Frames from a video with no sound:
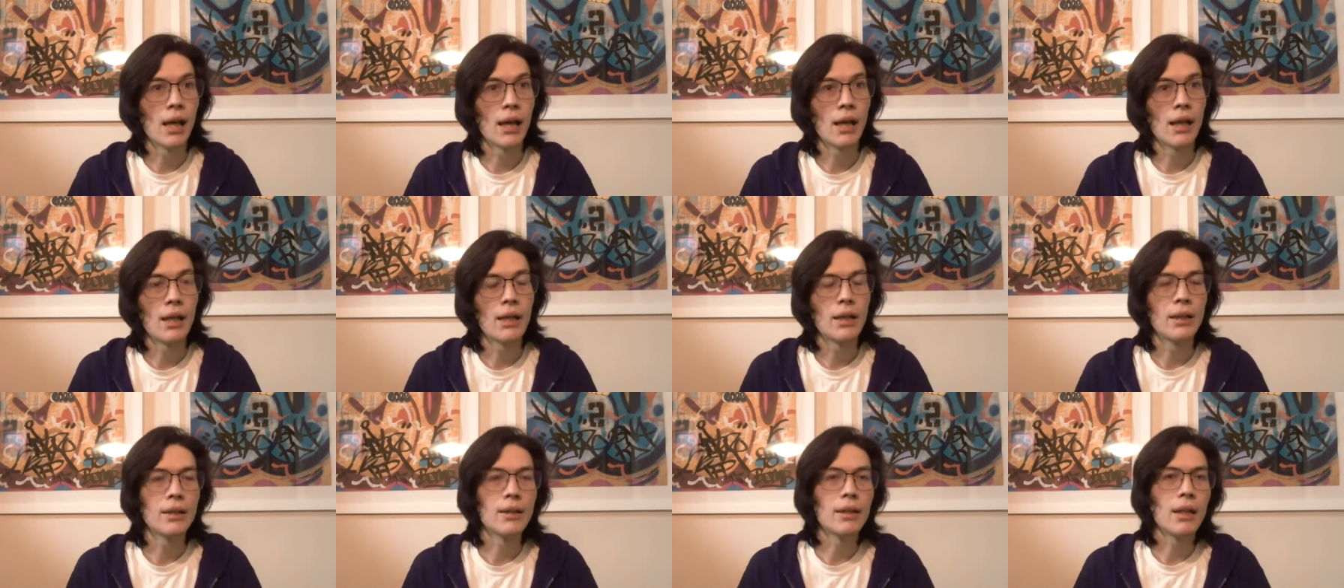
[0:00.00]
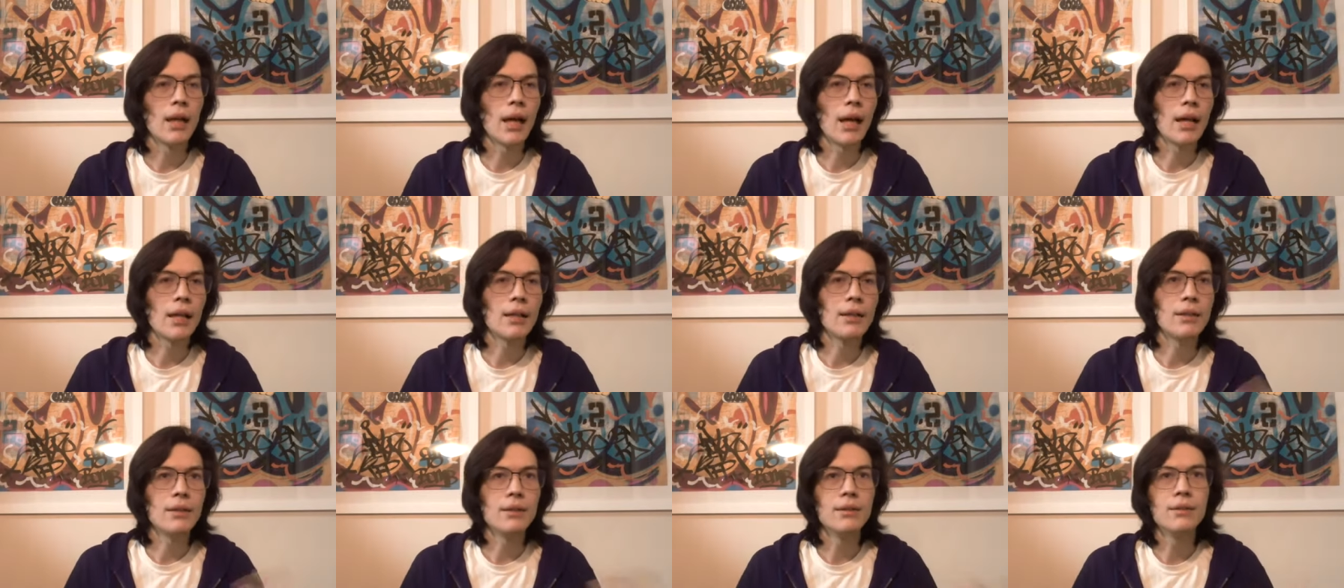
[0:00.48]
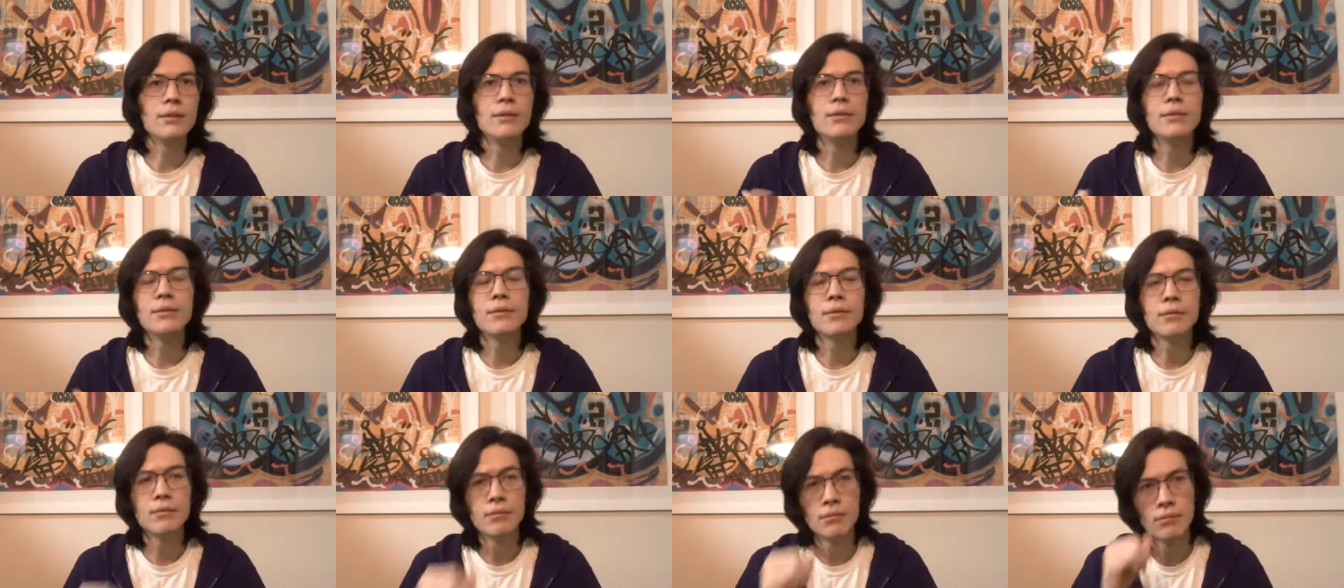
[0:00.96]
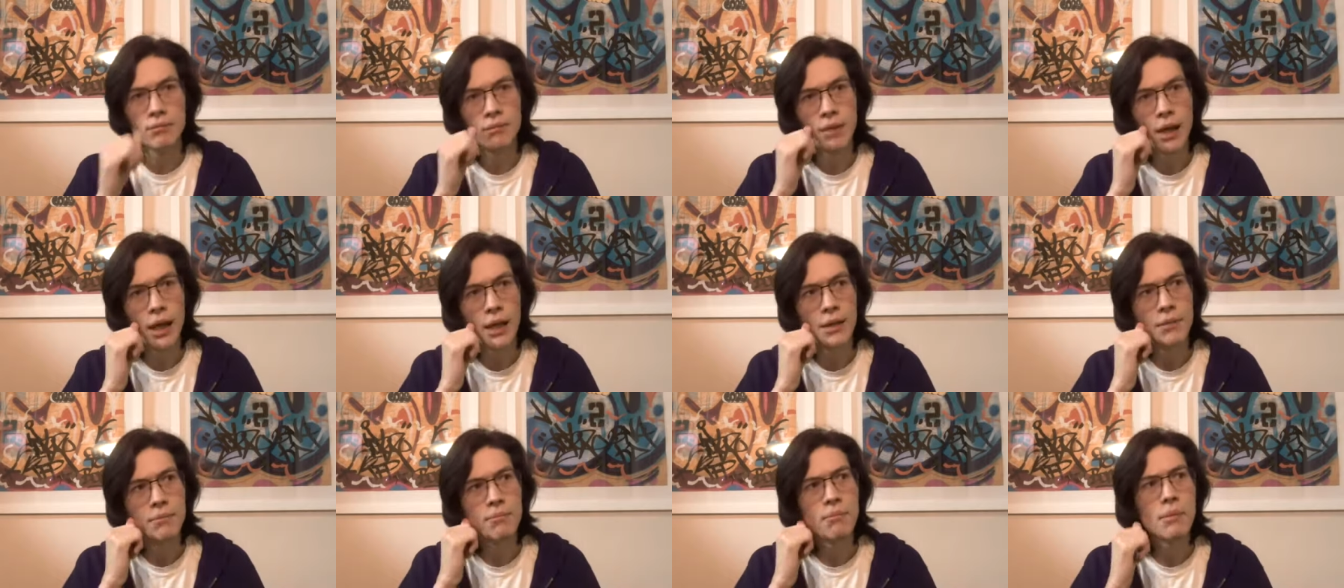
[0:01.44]
And
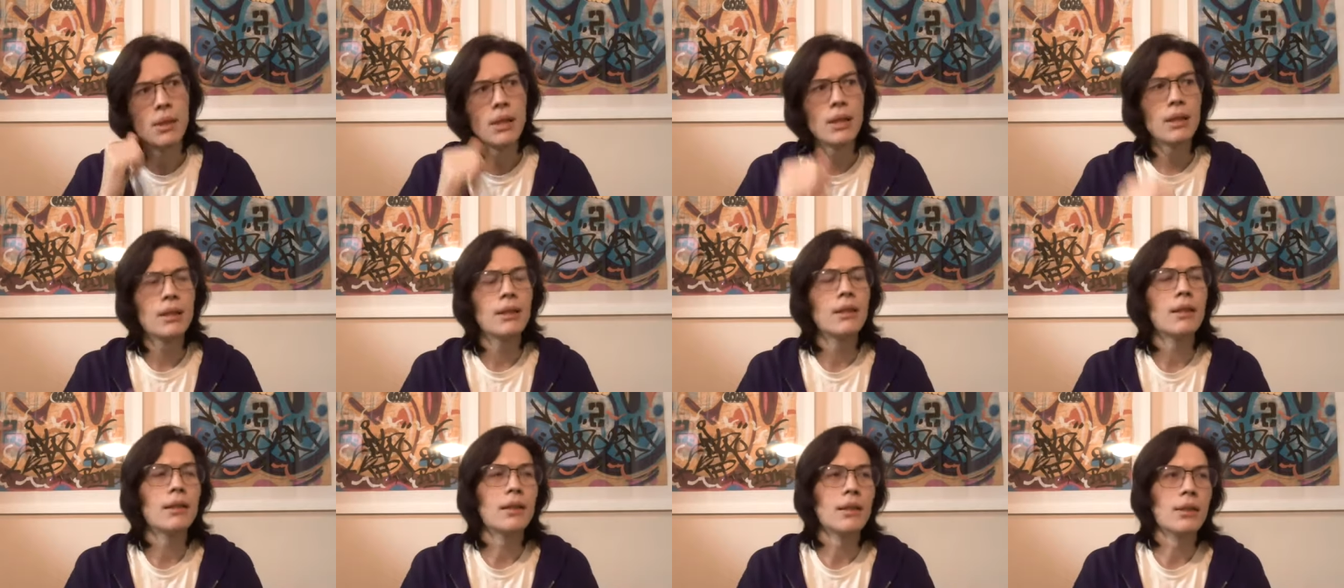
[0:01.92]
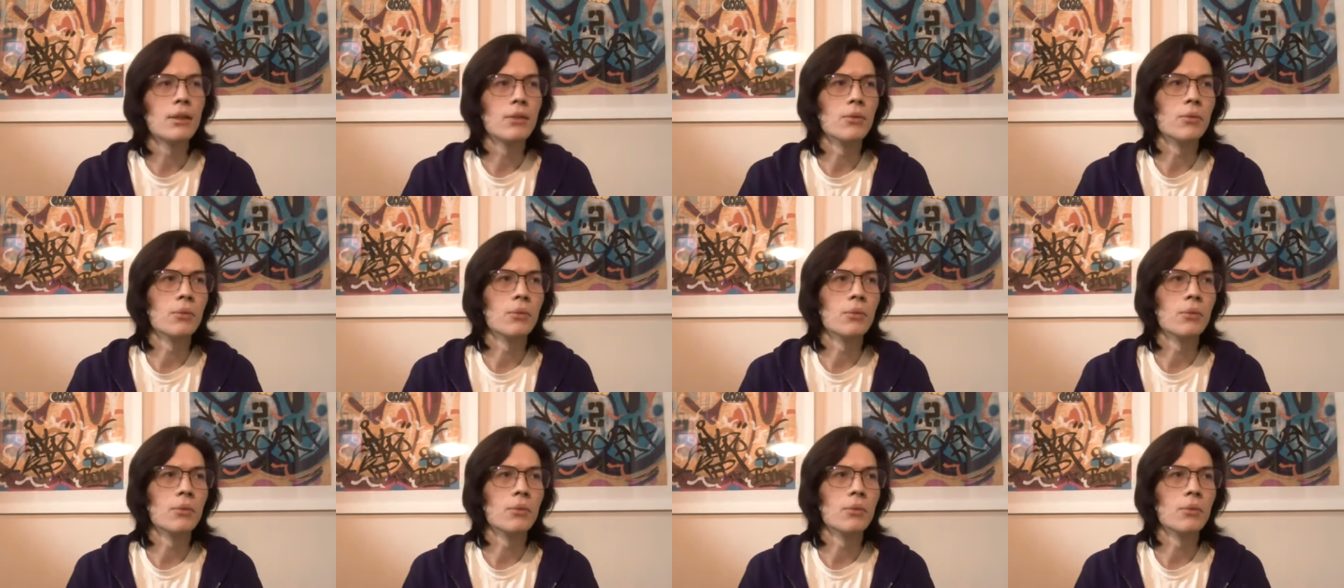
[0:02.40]
admittedly,